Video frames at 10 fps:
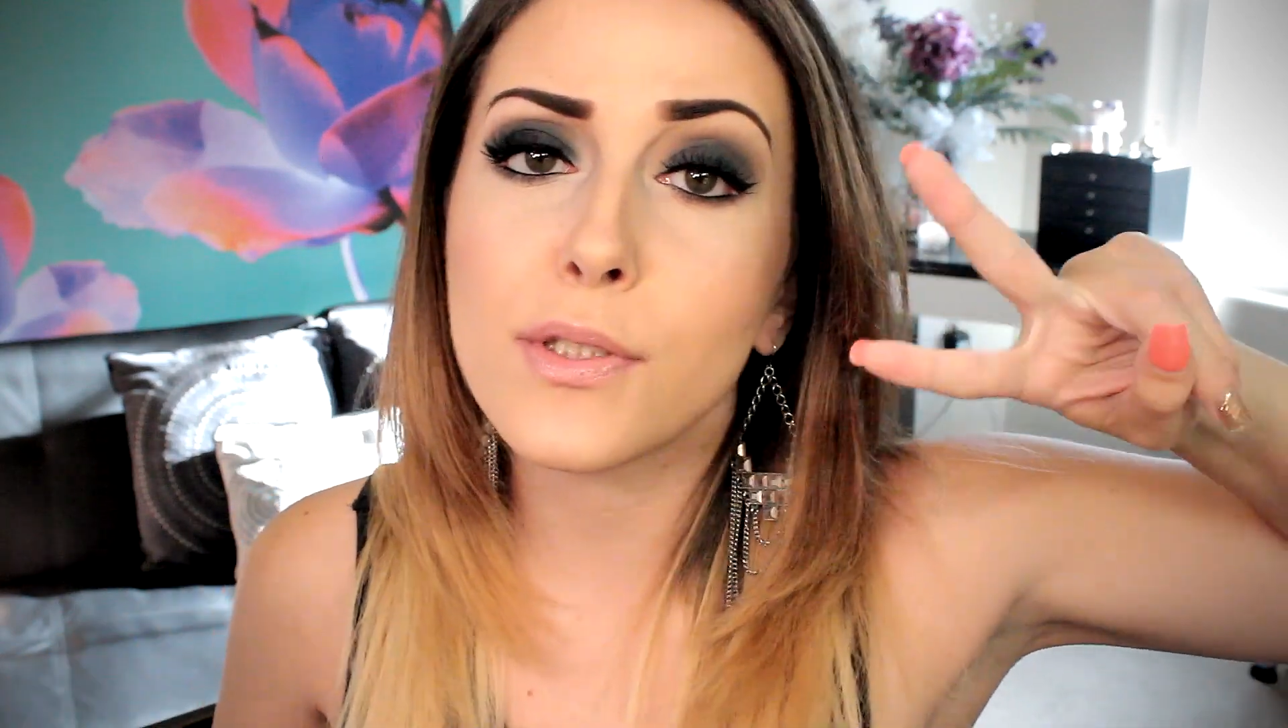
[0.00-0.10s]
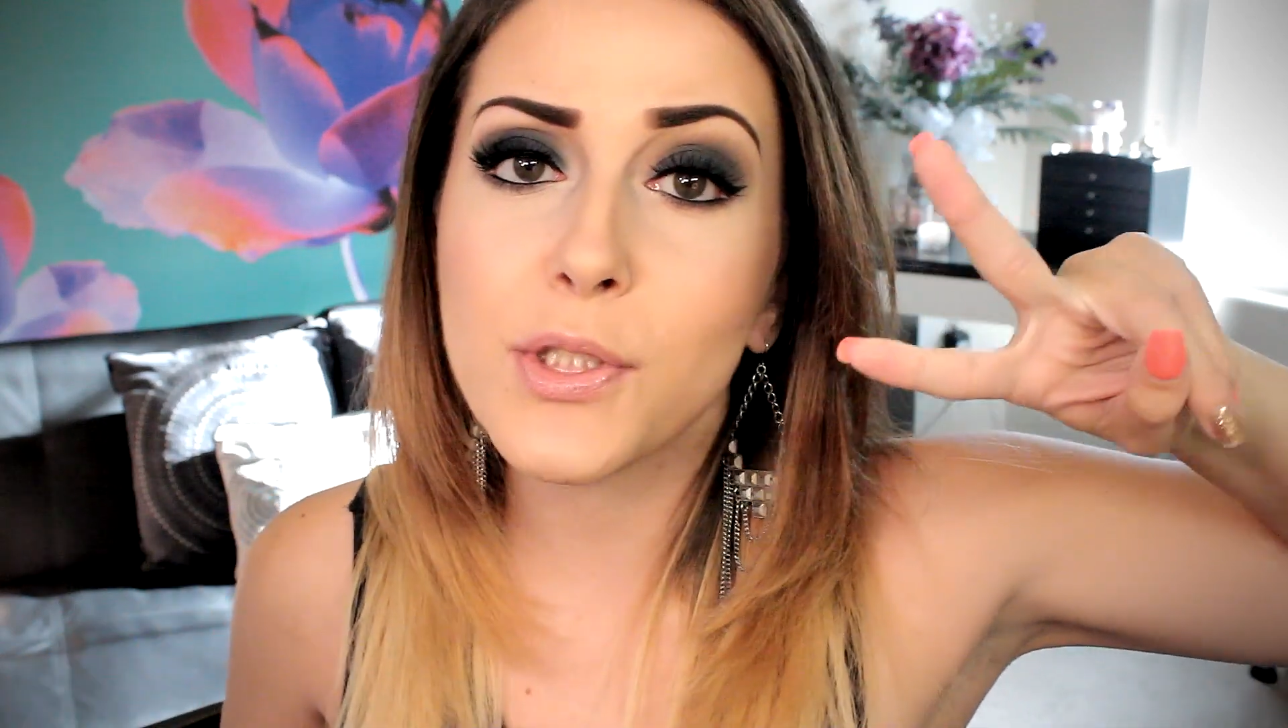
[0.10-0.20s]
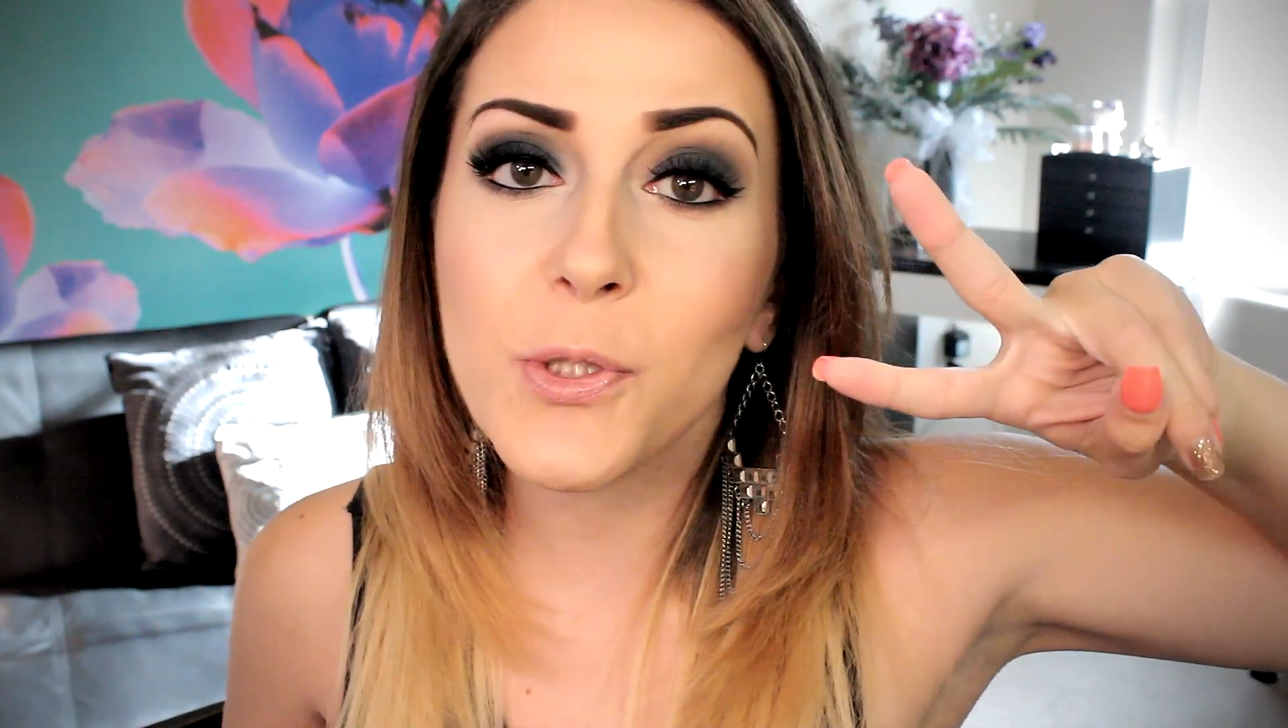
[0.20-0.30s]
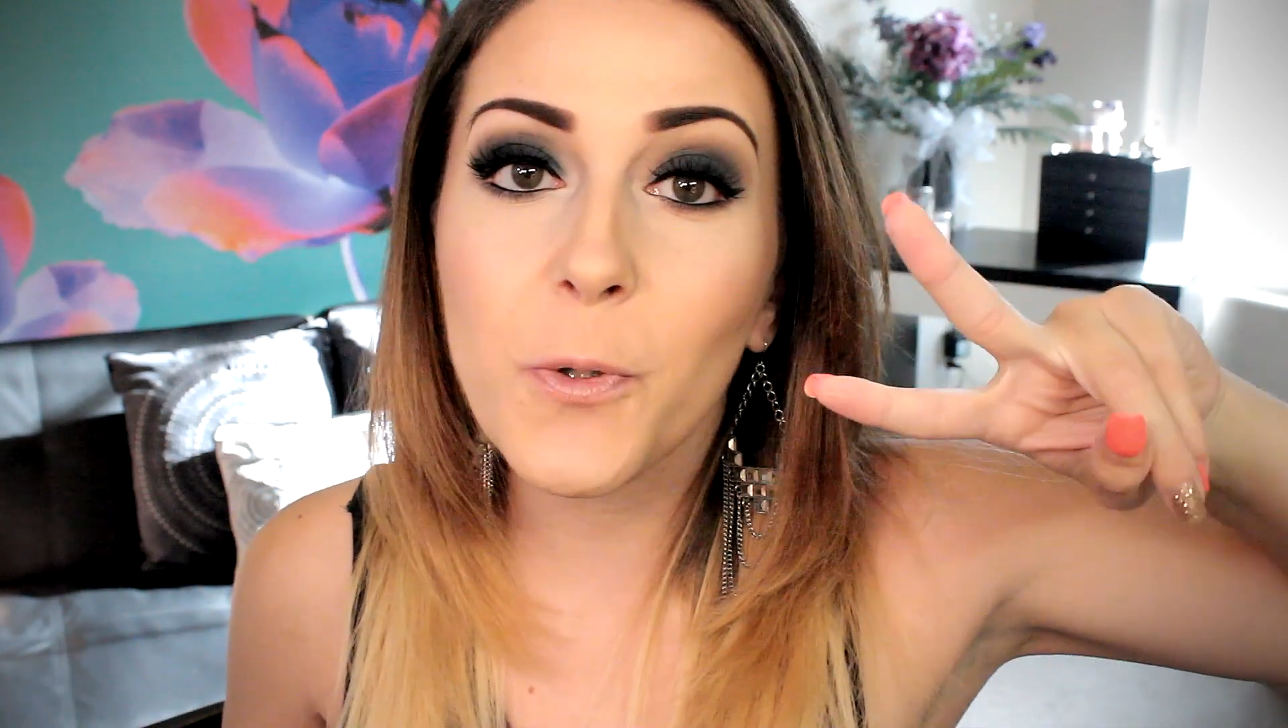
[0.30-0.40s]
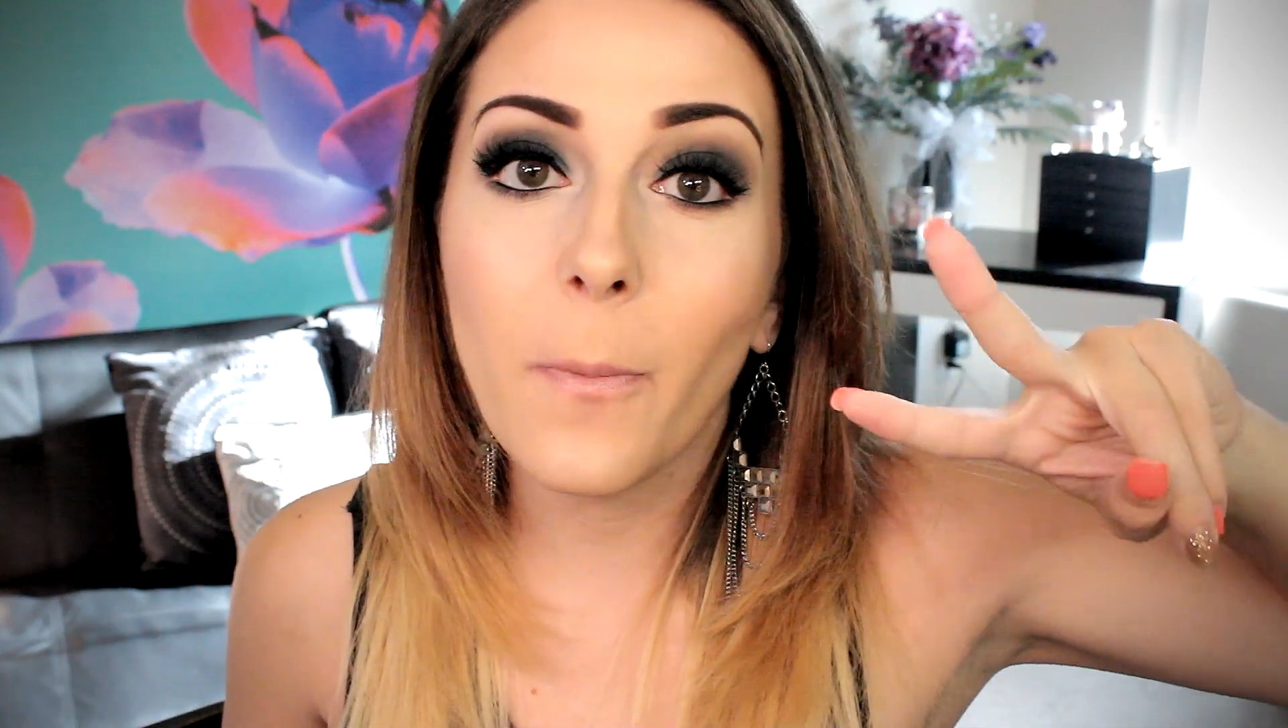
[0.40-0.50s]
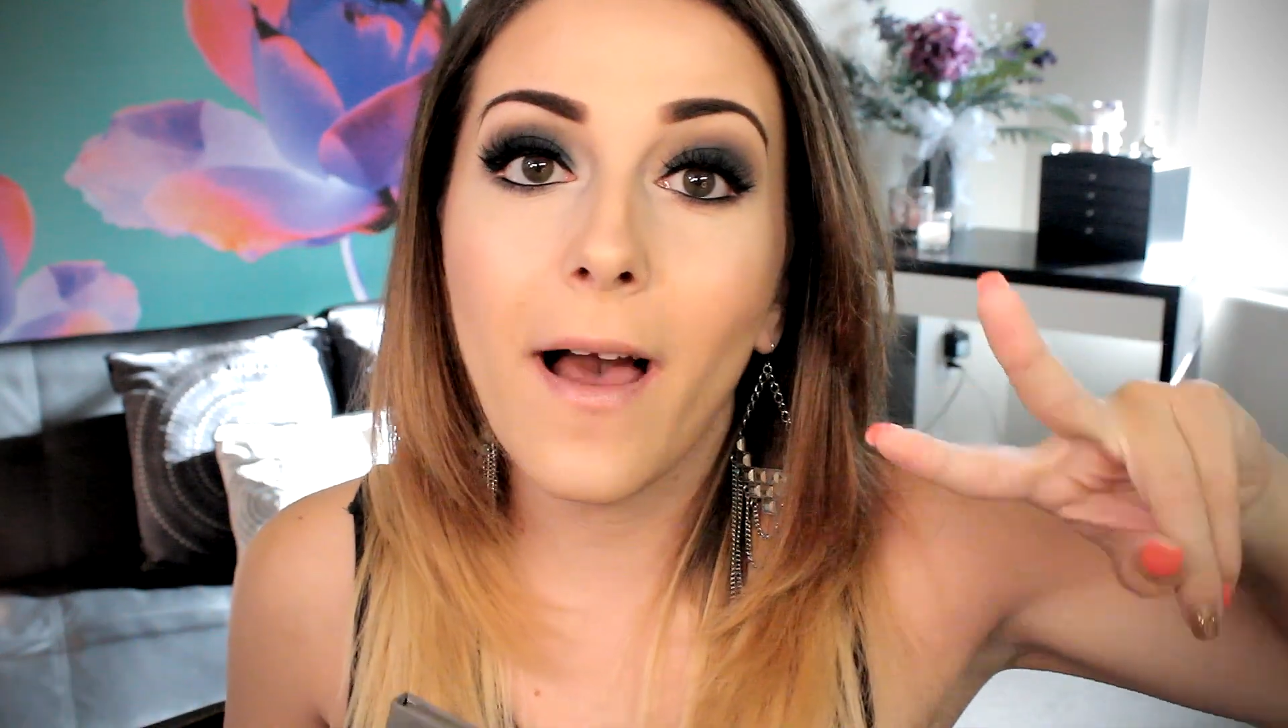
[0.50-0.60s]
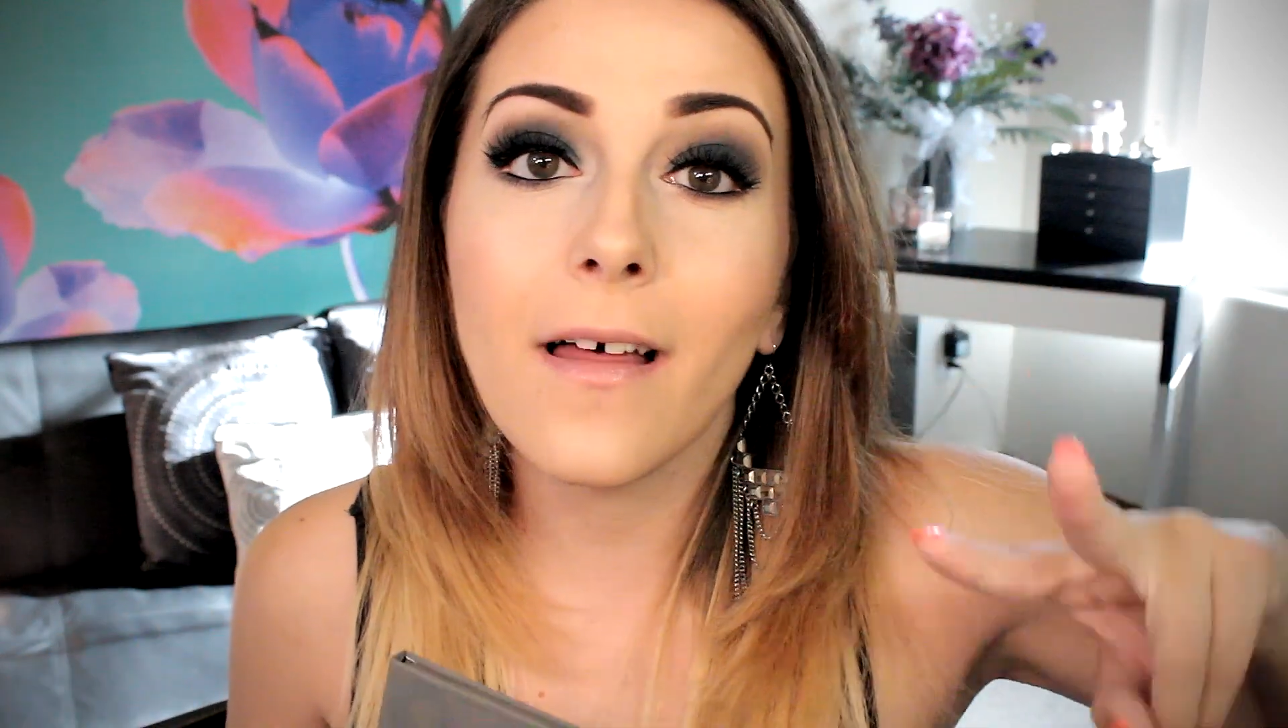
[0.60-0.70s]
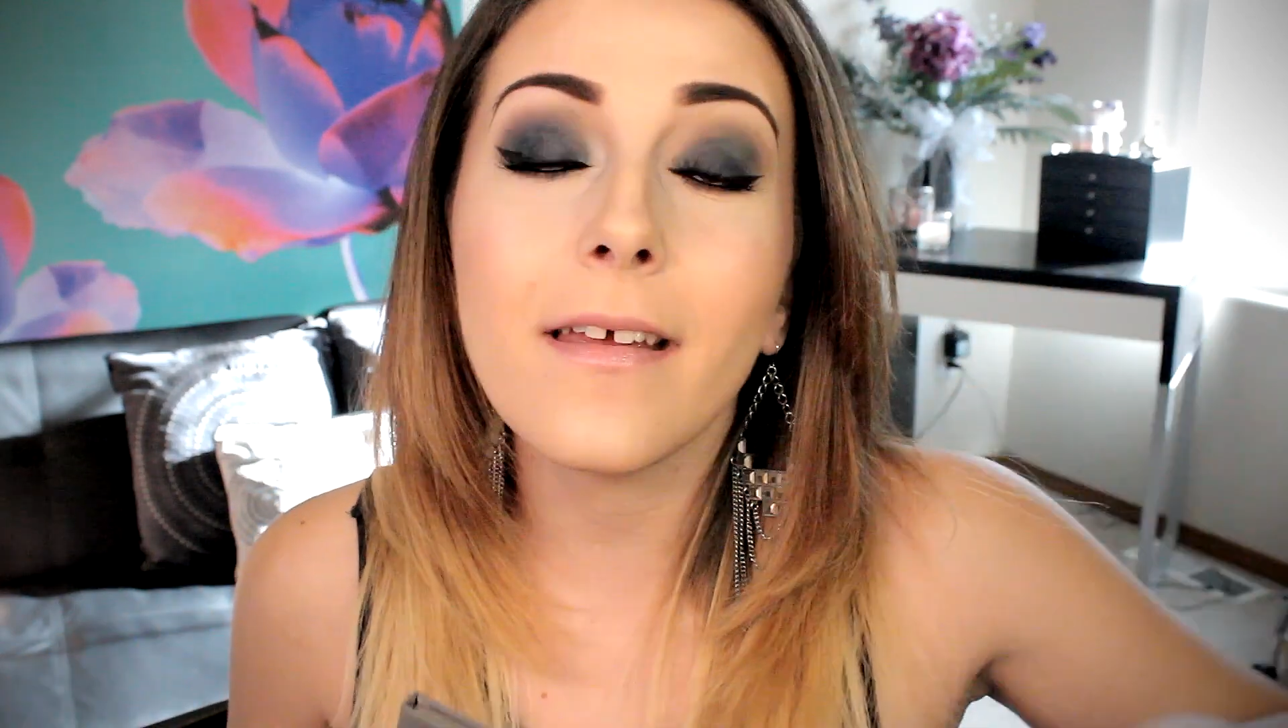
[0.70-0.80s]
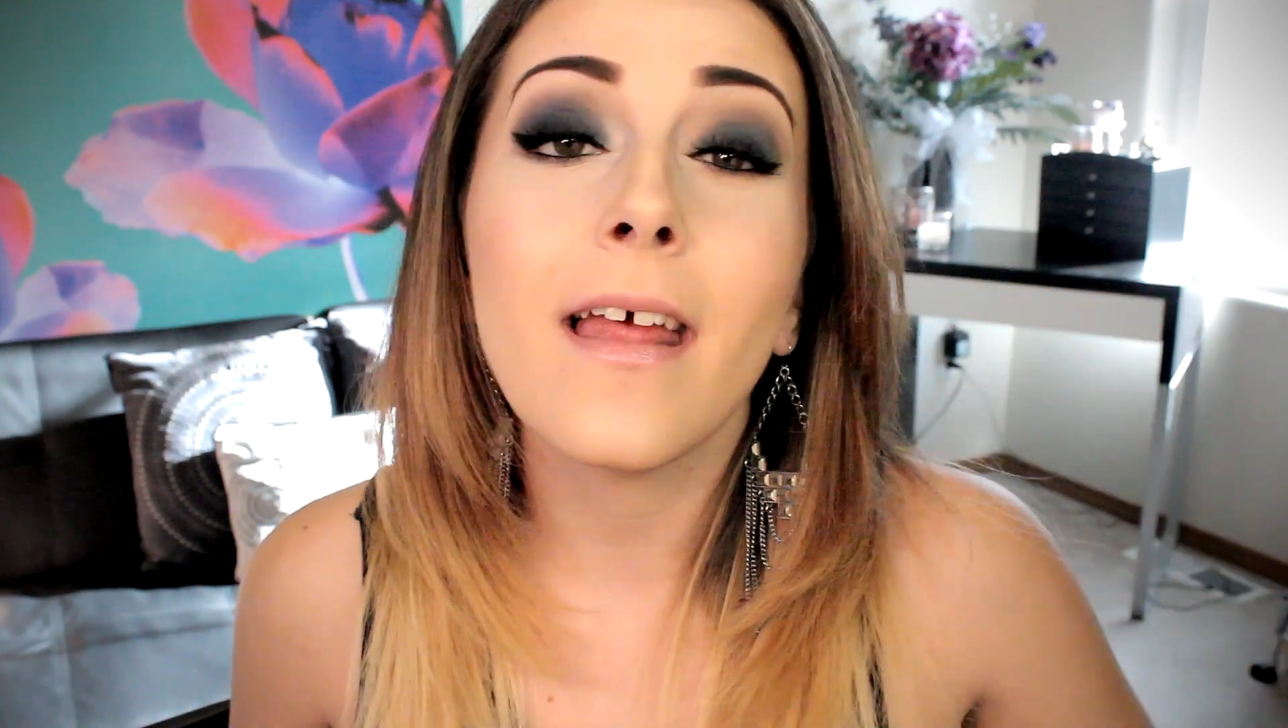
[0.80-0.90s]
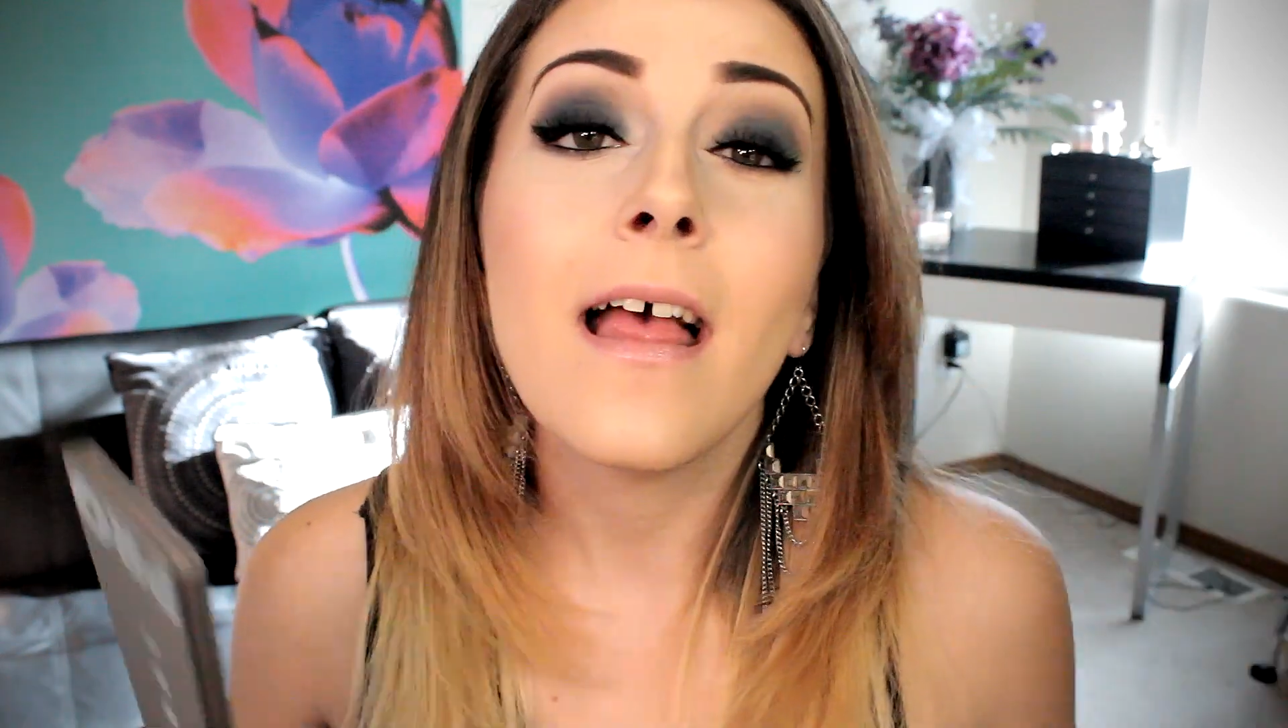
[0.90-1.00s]
2
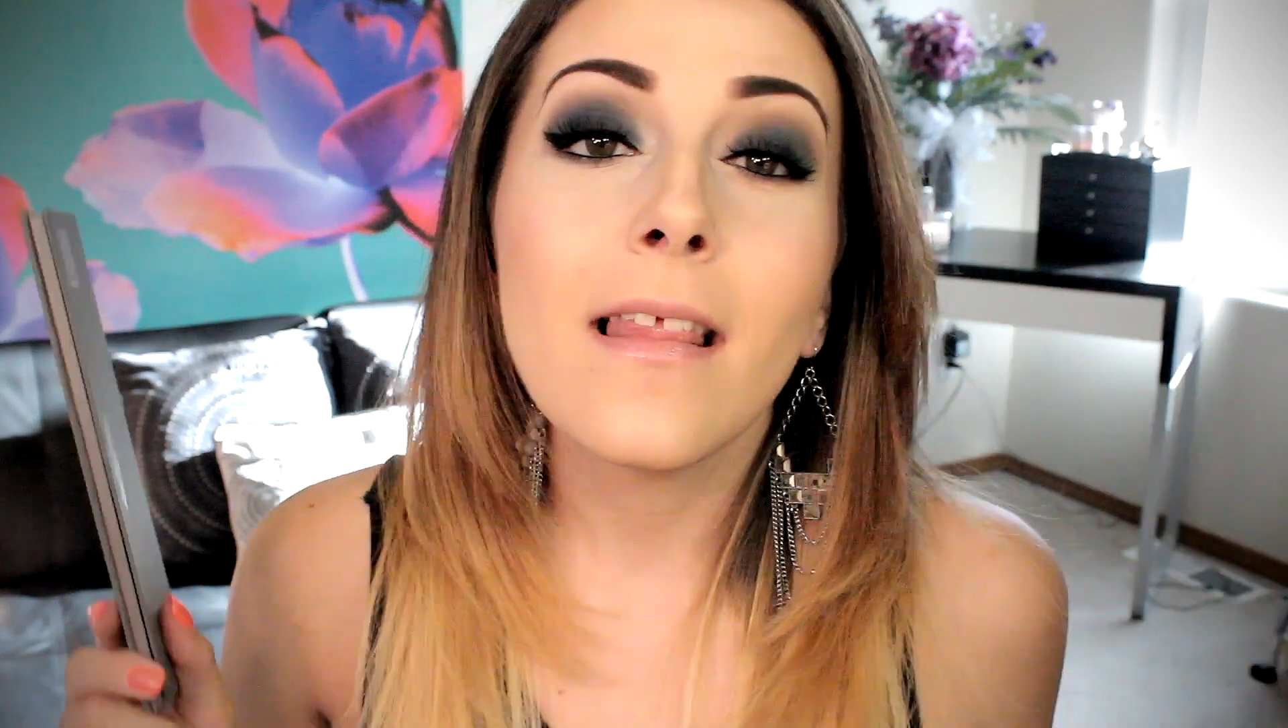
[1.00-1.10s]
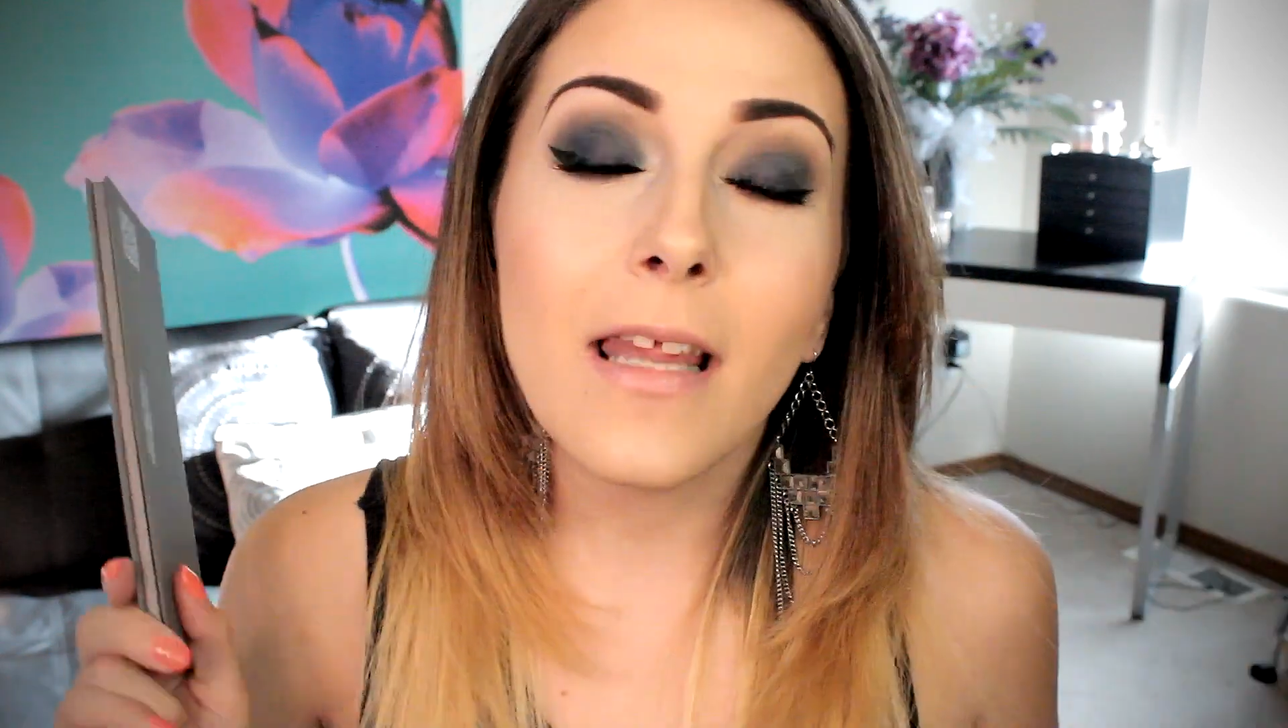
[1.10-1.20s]
palette.